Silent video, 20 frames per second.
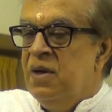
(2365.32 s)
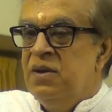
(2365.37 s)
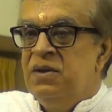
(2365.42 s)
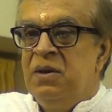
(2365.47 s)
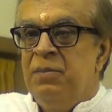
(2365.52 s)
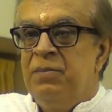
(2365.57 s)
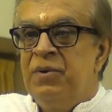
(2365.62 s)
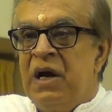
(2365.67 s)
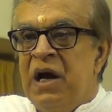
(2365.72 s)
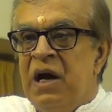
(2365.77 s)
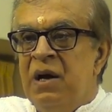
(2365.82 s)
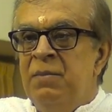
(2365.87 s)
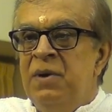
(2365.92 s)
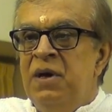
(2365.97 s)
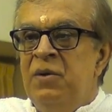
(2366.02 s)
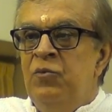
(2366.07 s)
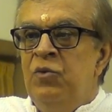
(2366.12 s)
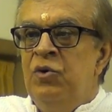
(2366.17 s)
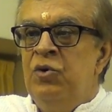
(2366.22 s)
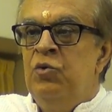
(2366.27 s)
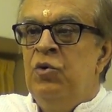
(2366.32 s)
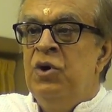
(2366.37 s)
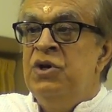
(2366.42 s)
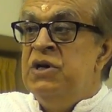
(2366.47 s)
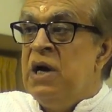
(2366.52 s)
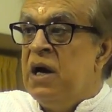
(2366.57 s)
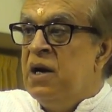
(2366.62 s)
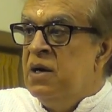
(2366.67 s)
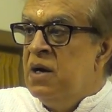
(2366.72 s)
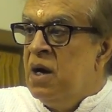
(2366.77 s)
The Brahmin would do a
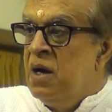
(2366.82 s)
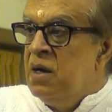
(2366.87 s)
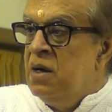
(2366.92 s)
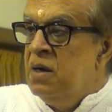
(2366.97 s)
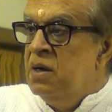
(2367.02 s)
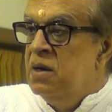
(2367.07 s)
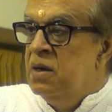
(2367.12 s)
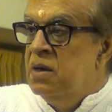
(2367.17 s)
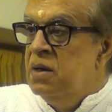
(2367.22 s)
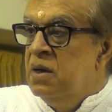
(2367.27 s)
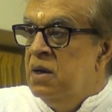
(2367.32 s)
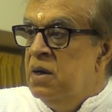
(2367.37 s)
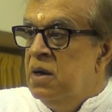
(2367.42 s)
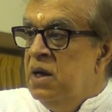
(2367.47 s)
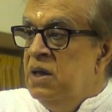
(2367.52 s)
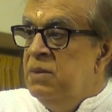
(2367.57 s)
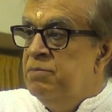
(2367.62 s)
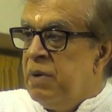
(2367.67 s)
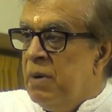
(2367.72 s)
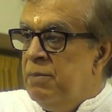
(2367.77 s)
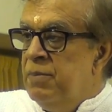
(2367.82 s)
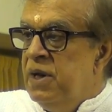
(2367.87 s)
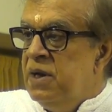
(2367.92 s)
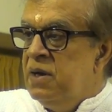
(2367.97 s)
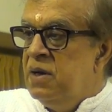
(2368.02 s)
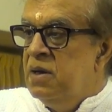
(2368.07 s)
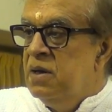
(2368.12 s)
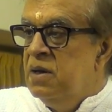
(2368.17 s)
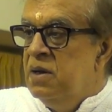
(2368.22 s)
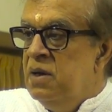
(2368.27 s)
yajna in public.
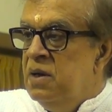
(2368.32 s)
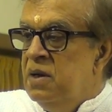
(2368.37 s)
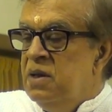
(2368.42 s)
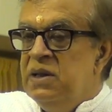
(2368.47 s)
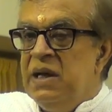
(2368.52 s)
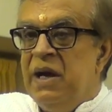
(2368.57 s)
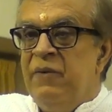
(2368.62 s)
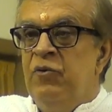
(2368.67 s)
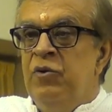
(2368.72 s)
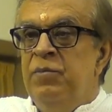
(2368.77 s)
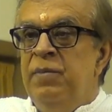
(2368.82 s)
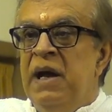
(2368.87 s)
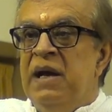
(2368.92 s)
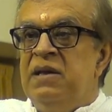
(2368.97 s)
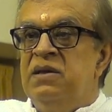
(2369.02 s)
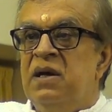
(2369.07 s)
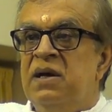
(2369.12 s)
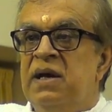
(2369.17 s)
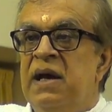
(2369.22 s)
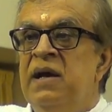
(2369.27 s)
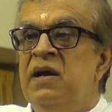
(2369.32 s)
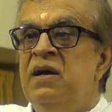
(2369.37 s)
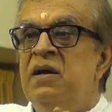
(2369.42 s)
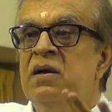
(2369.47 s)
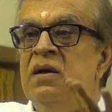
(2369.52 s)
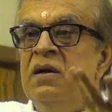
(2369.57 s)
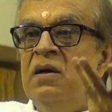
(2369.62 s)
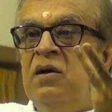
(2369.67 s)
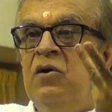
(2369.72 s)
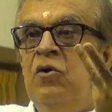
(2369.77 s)
That would make the
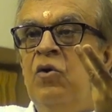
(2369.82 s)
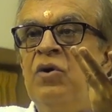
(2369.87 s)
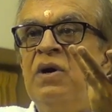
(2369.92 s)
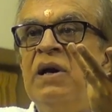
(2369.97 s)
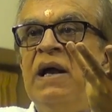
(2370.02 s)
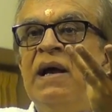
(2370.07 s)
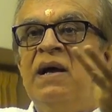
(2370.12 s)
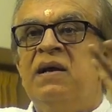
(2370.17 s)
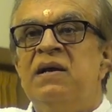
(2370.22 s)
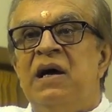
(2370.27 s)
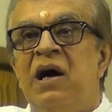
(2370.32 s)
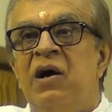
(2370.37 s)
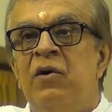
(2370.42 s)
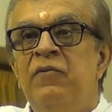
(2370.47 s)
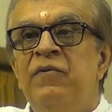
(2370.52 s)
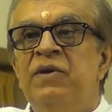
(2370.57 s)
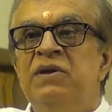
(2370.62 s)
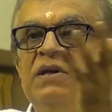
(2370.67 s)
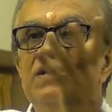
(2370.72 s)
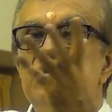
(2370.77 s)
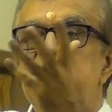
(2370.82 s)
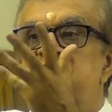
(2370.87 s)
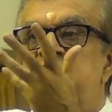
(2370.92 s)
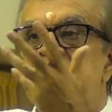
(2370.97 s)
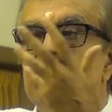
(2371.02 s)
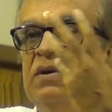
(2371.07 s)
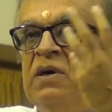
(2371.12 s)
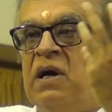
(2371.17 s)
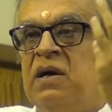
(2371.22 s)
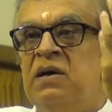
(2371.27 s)
king look like, now with this
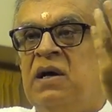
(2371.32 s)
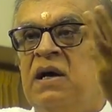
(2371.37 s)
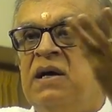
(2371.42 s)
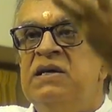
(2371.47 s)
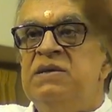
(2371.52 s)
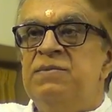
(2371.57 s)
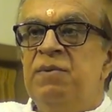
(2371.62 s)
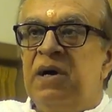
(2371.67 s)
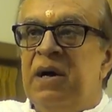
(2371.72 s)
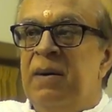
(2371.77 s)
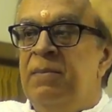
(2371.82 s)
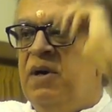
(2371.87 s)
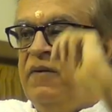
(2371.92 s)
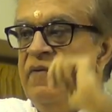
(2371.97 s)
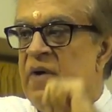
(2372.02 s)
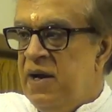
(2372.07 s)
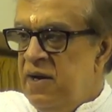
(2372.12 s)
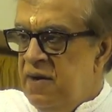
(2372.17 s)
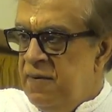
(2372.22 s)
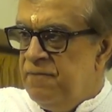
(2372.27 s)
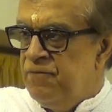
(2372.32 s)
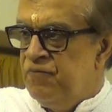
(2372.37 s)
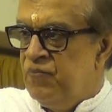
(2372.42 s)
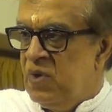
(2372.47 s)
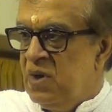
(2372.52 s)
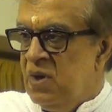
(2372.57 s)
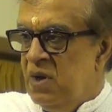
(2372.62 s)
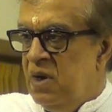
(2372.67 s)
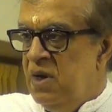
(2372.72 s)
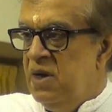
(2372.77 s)
yajna, he's become divine.
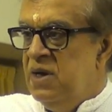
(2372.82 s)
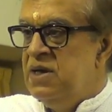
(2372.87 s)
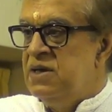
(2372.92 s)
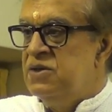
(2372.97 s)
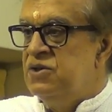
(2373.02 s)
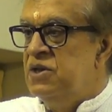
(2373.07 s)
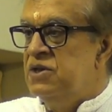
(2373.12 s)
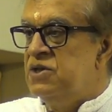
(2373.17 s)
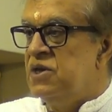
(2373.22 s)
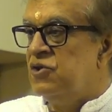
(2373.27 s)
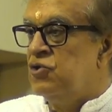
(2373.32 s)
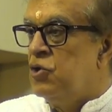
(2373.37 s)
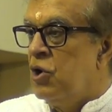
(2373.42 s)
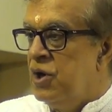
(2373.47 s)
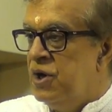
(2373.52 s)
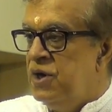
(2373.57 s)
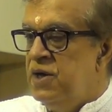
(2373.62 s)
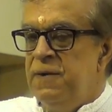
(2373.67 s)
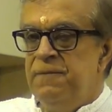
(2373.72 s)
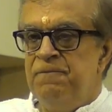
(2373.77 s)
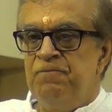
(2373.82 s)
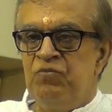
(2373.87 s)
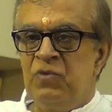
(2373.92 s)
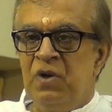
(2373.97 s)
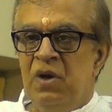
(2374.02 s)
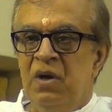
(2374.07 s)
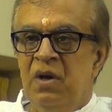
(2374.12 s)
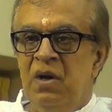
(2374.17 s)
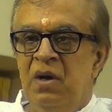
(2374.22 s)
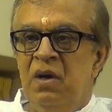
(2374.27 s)
He has this authority.
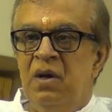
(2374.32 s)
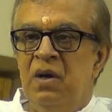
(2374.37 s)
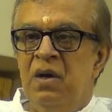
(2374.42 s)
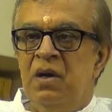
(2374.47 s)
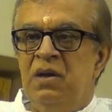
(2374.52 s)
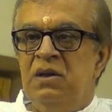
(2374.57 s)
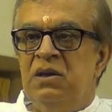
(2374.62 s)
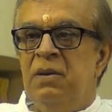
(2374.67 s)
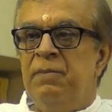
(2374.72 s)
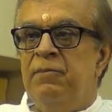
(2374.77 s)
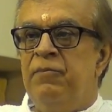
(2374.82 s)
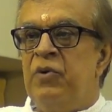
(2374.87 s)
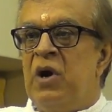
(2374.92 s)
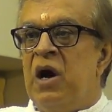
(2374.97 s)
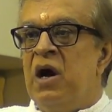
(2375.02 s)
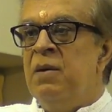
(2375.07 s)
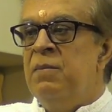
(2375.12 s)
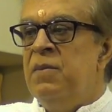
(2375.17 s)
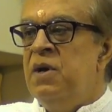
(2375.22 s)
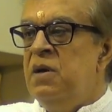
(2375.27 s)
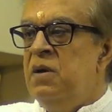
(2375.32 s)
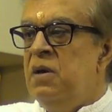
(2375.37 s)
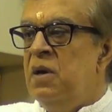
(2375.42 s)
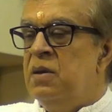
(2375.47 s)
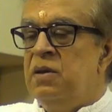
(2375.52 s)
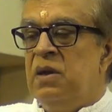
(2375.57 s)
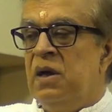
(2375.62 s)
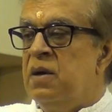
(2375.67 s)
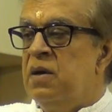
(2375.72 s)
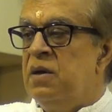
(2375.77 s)
The Brahmin,
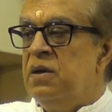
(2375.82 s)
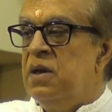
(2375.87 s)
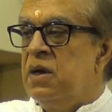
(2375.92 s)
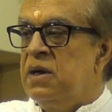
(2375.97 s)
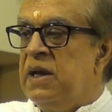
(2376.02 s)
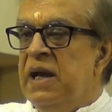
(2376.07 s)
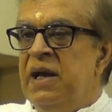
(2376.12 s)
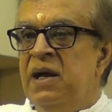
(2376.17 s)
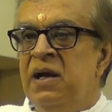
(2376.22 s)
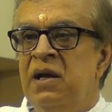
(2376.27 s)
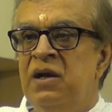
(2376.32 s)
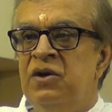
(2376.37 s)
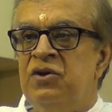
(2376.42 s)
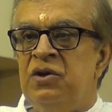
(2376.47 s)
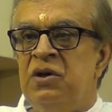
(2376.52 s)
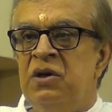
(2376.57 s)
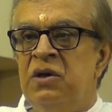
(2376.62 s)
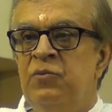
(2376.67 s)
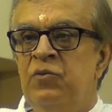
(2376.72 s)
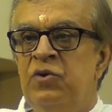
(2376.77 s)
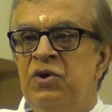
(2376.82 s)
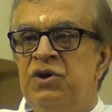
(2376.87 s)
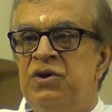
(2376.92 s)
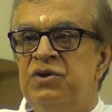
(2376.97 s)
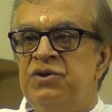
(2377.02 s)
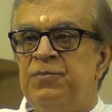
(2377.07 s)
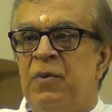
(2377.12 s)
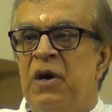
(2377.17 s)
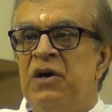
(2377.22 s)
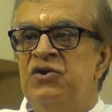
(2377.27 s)
the king in turn would
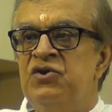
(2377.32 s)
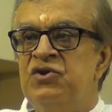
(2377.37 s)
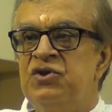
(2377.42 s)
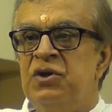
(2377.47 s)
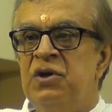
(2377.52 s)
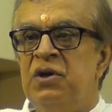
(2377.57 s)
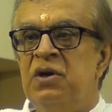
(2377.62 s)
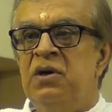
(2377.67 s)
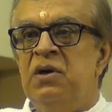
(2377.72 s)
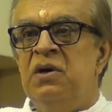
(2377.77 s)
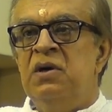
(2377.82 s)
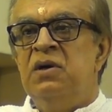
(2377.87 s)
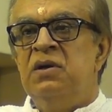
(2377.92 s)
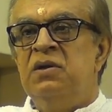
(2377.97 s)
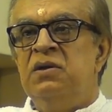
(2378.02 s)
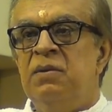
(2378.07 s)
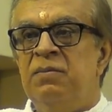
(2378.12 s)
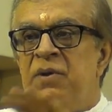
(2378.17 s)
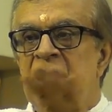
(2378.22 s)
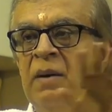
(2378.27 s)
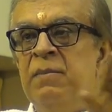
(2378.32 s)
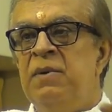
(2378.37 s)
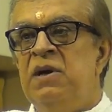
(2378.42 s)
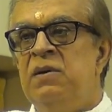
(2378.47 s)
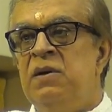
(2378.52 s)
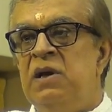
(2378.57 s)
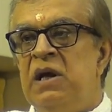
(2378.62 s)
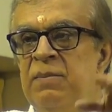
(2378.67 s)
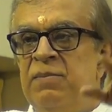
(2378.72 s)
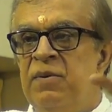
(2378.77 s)
sponsor the Brahmin,
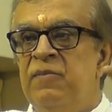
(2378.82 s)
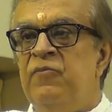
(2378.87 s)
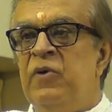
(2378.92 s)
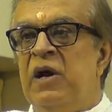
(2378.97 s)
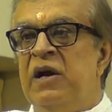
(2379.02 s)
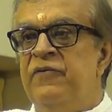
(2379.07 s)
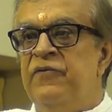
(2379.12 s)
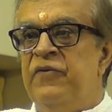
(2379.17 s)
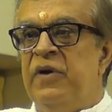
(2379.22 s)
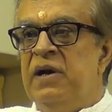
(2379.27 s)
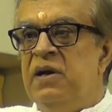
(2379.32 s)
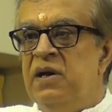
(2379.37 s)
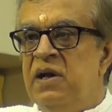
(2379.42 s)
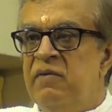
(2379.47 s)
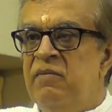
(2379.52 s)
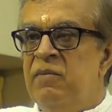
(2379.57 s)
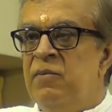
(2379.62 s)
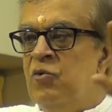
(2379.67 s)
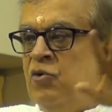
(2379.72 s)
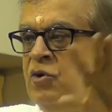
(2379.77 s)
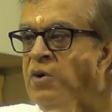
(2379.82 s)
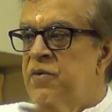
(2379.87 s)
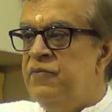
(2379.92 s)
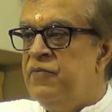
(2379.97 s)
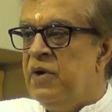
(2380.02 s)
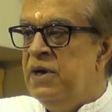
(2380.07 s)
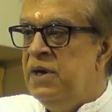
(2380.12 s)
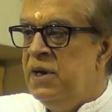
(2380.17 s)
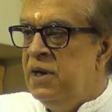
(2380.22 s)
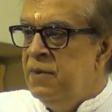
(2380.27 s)
keep him well fed, give him good
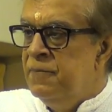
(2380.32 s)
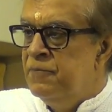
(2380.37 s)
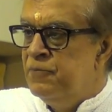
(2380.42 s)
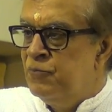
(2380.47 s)
funding.